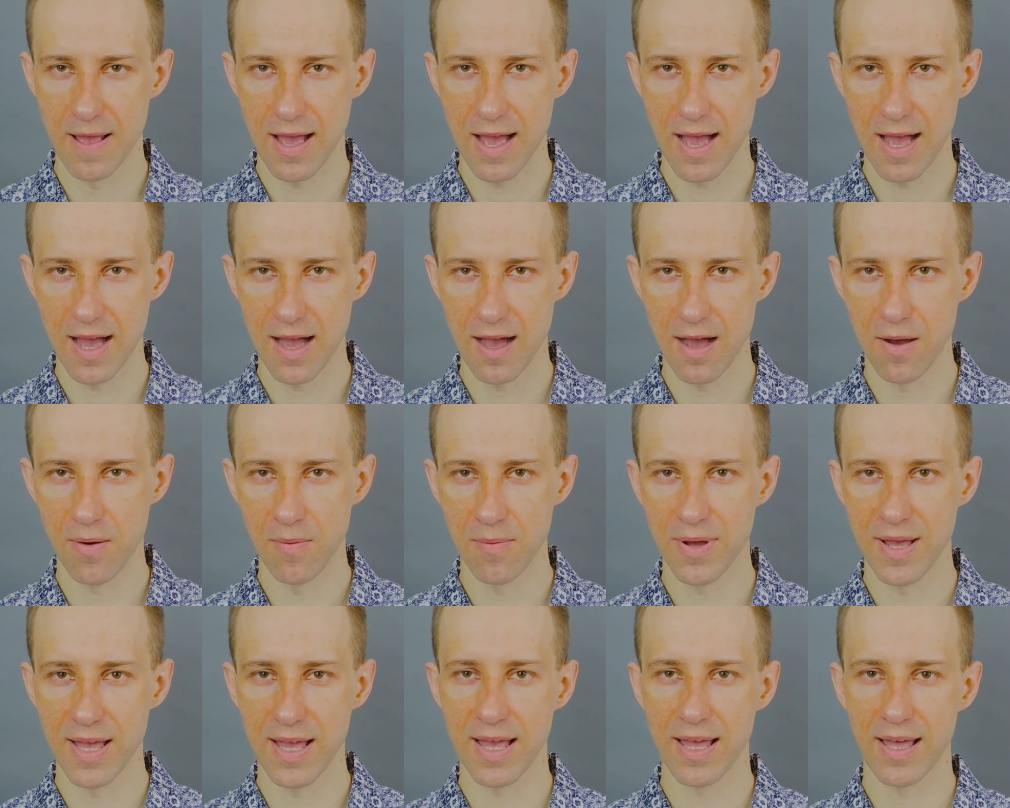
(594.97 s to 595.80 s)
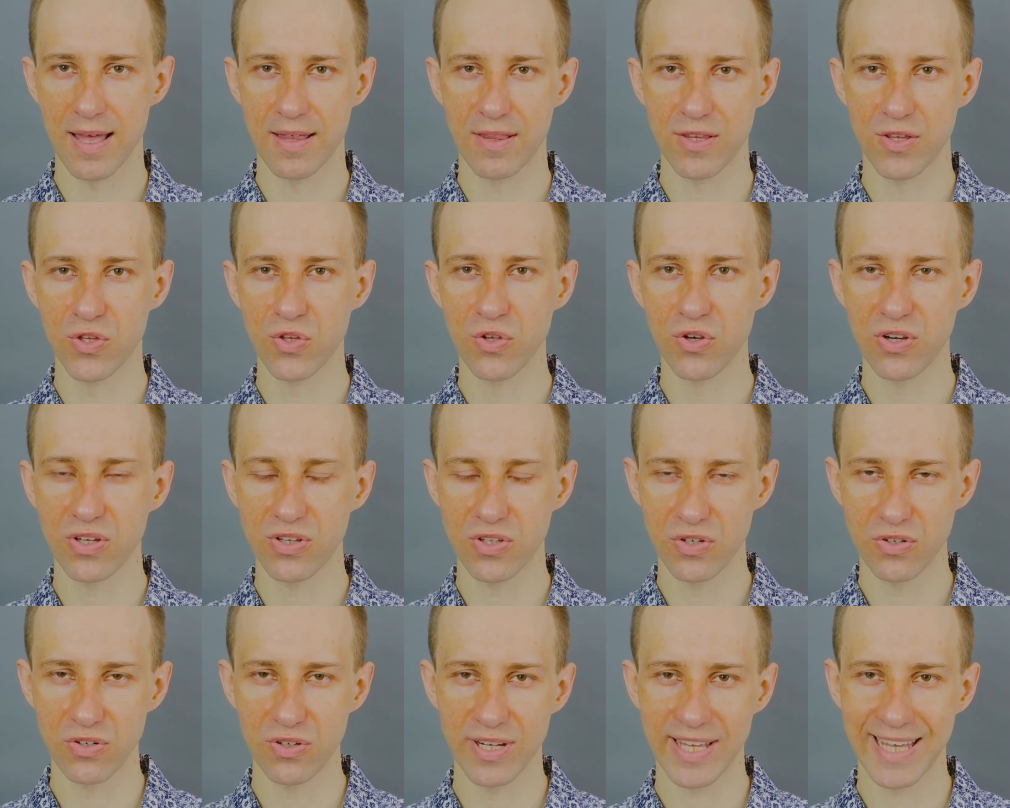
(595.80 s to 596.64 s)
and you
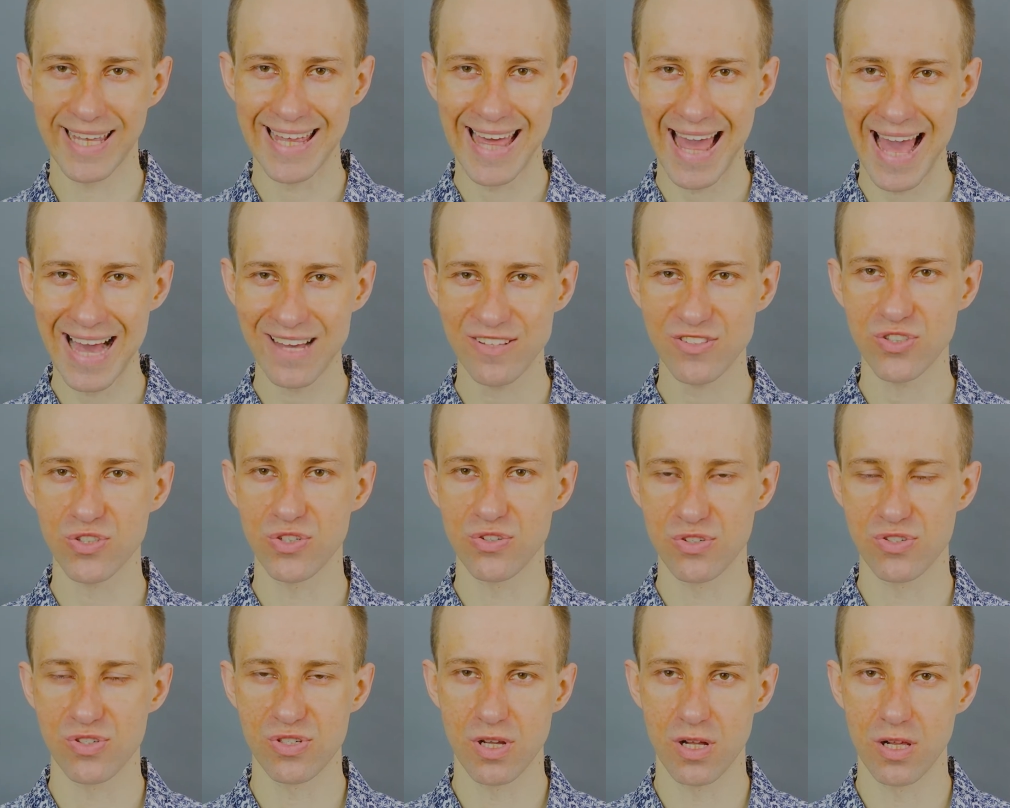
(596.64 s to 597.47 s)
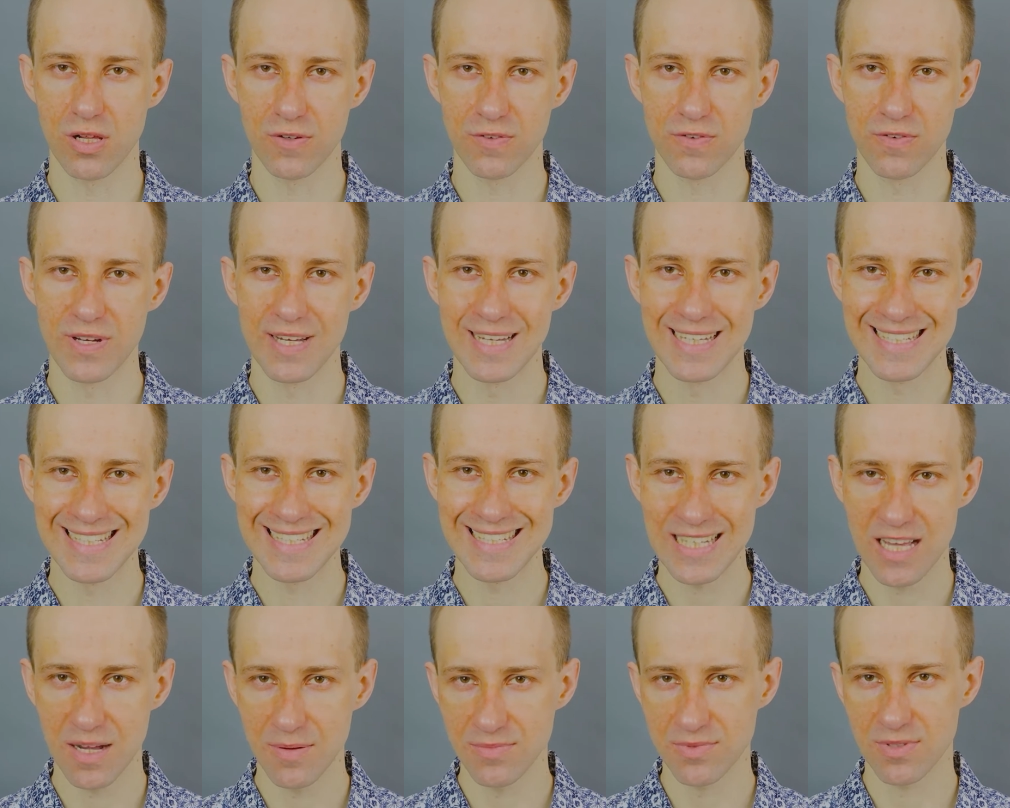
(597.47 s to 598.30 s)
can only catch yourself
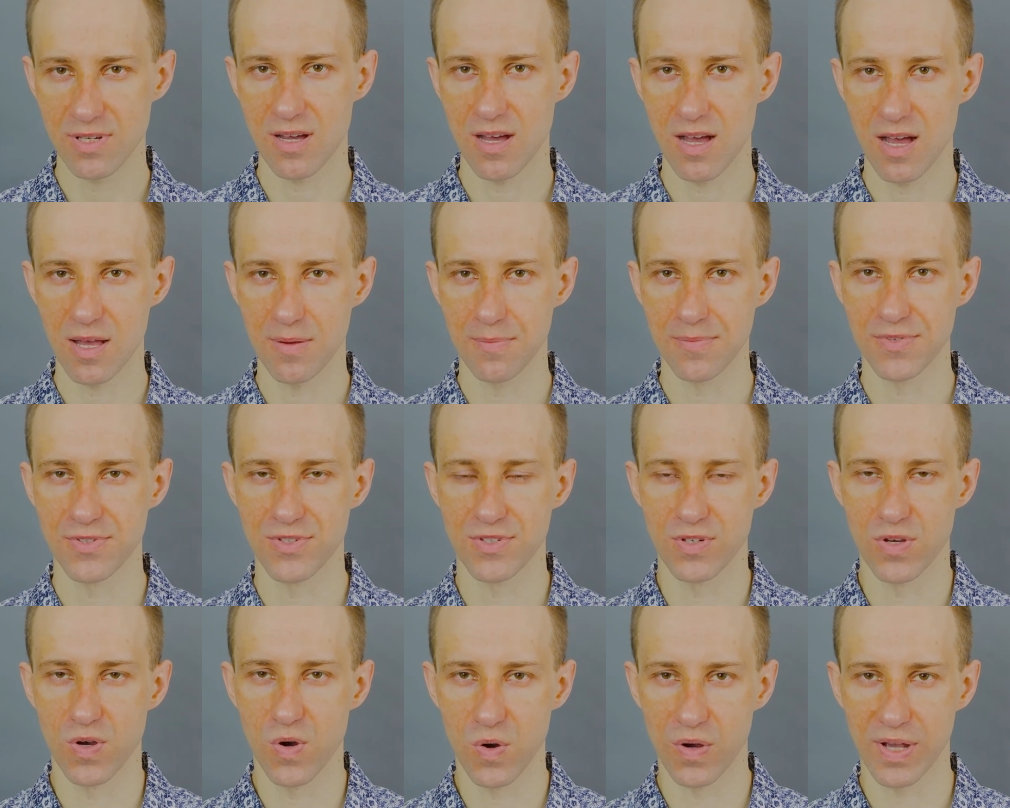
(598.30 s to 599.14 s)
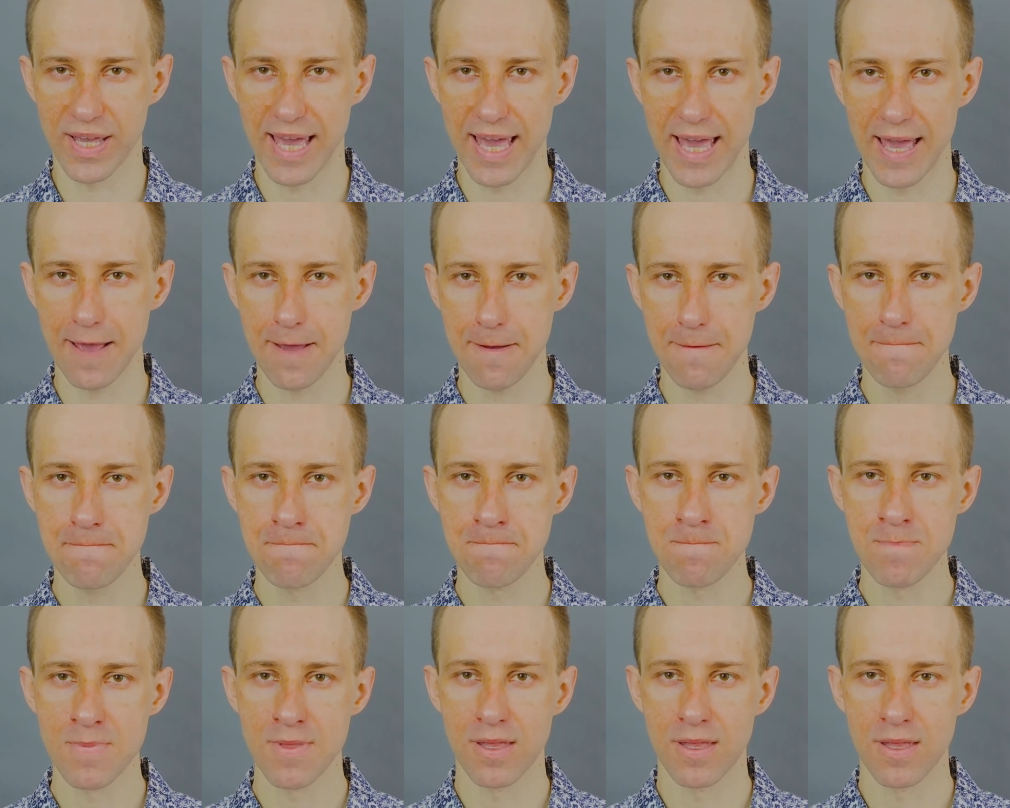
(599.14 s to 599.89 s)
sometimes, okay,